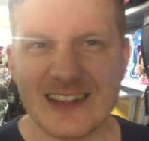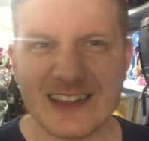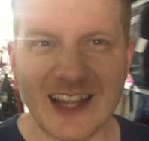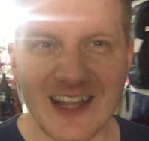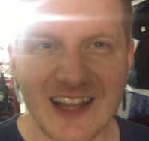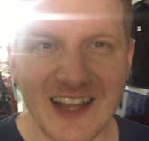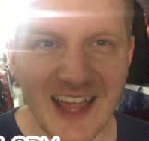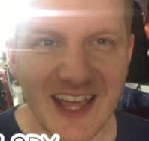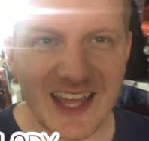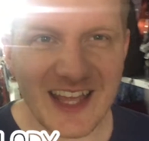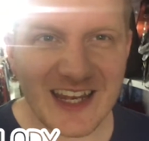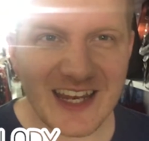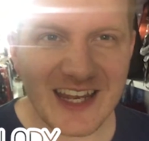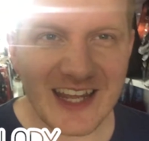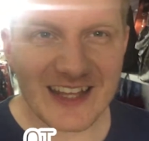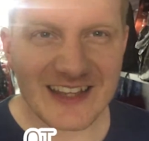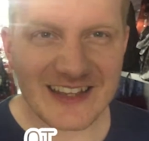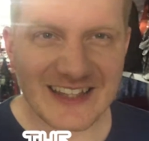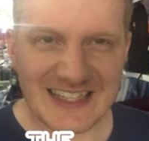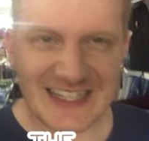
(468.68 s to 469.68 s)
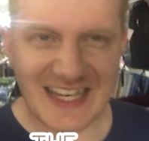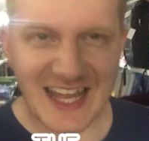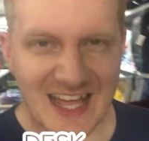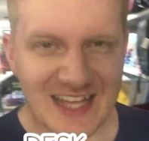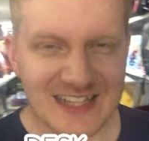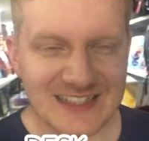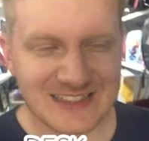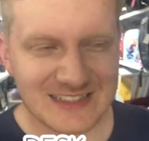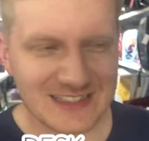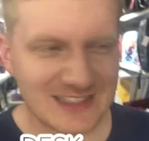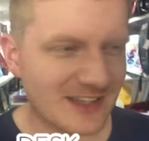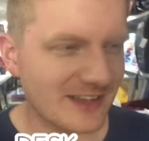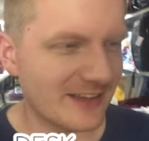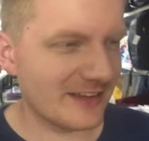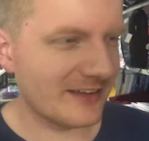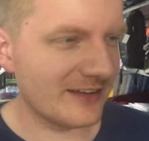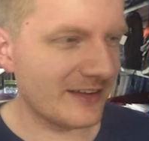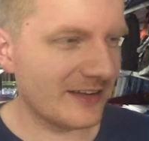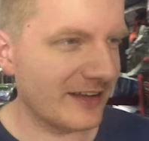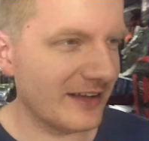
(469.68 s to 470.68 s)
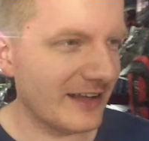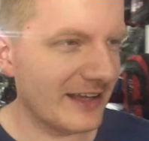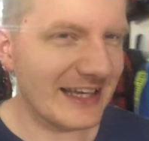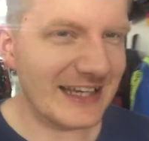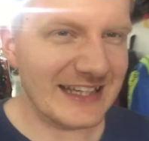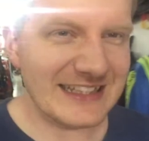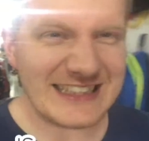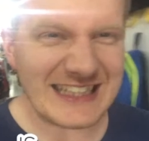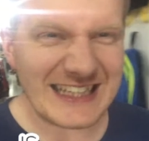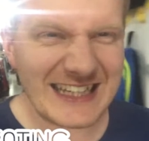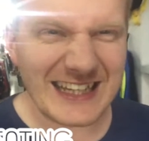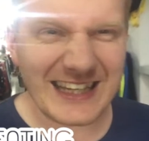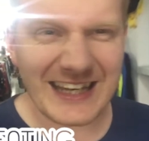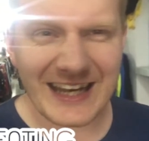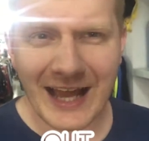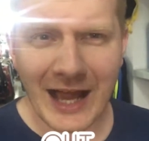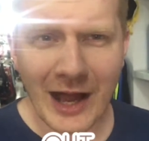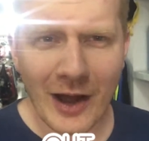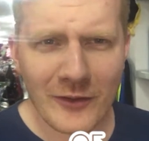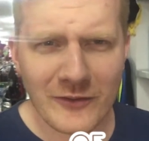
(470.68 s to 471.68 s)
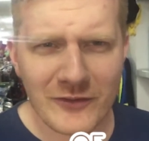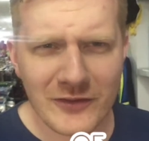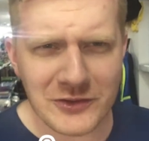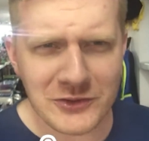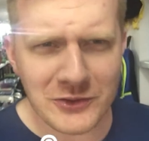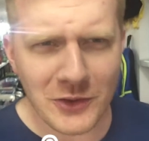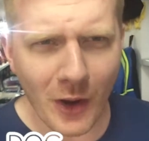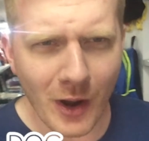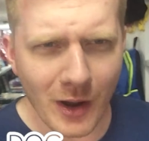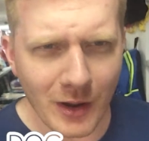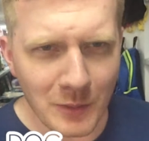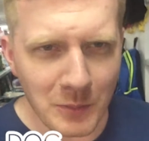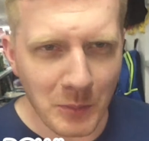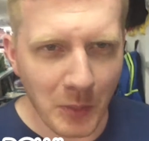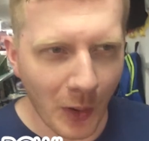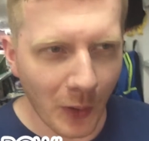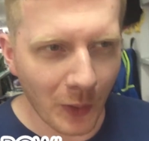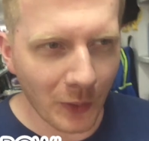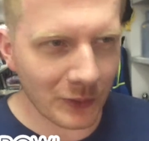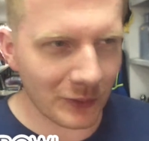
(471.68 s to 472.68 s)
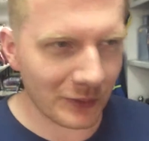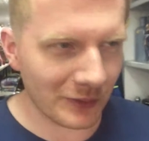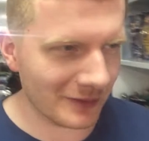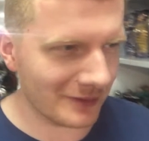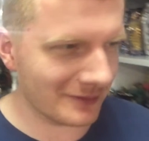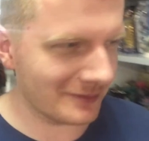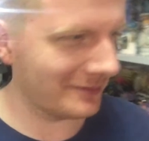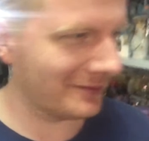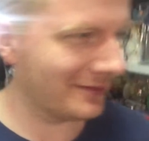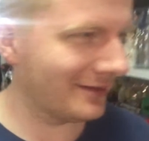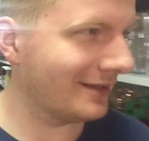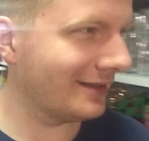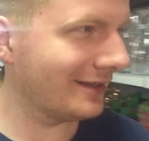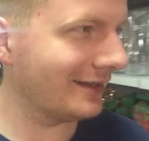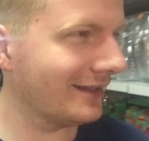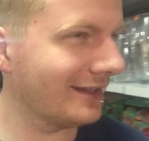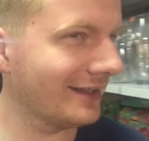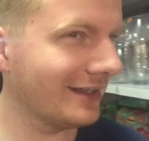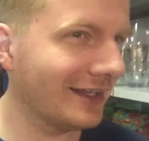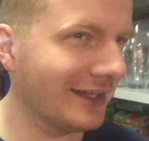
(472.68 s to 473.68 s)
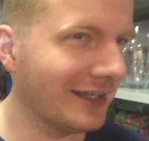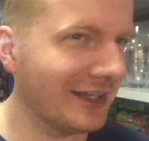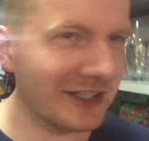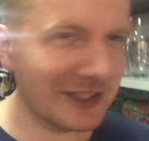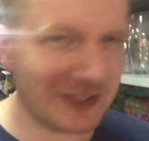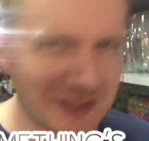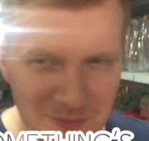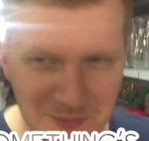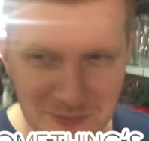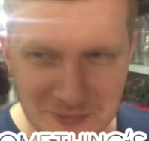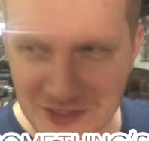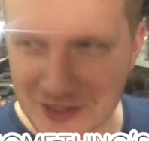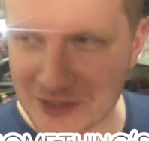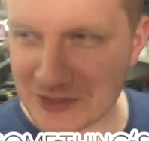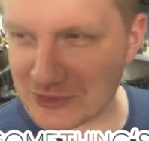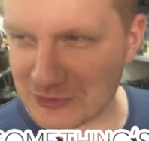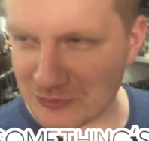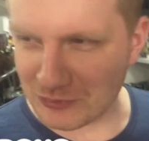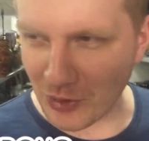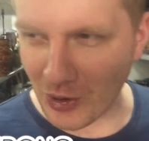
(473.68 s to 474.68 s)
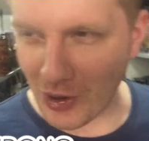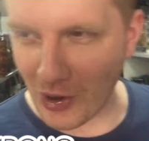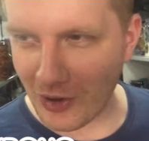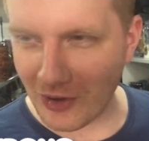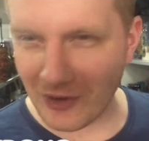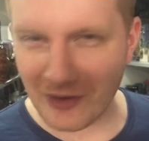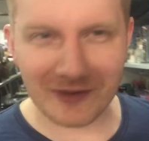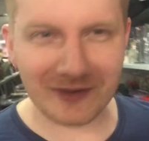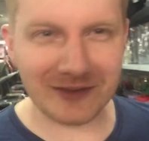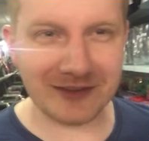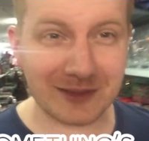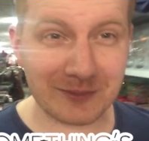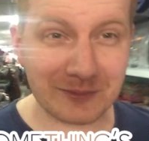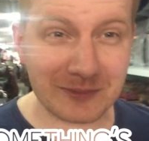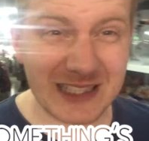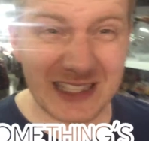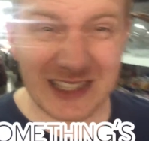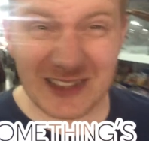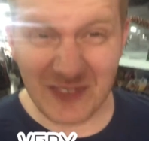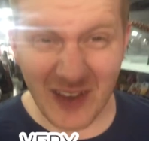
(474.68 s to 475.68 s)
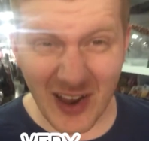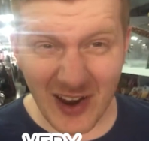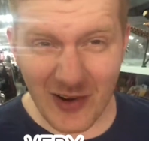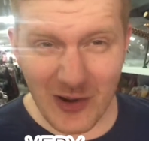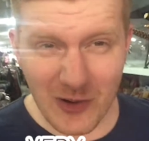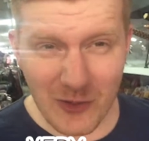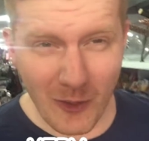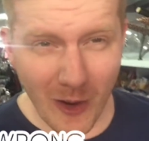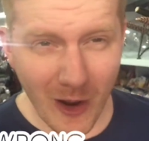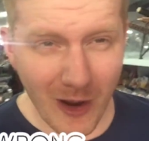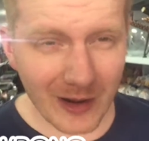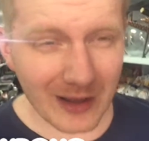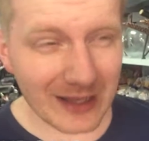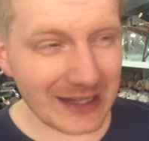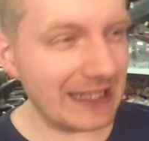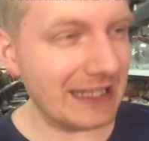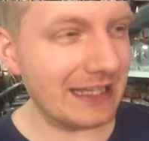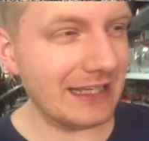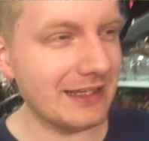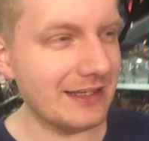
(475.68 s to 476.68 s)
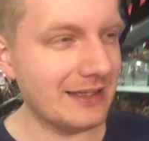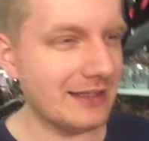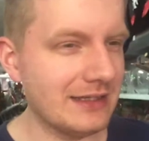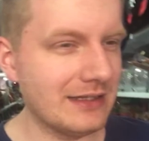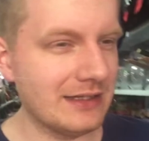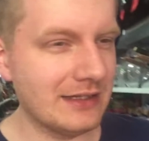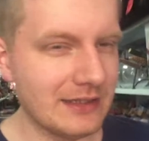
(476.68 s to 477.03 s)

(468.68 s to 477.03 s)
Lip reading: The lady at the desk is eating out of a dog bowl. Something's wrong. Something's very wrong in here.